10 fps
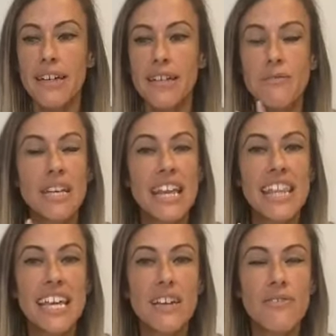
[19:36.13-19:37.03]
When I
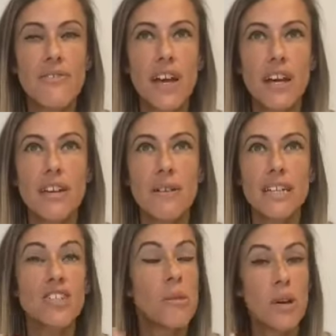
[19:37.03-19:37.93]
think of who
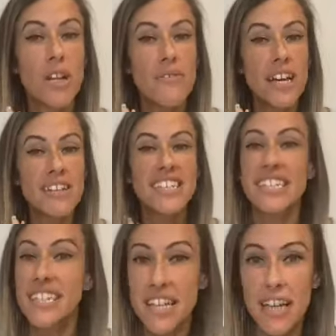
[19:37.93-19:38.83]
else, Gemma Glover, she
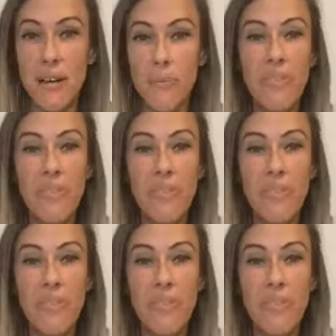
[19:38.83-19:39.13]
said no.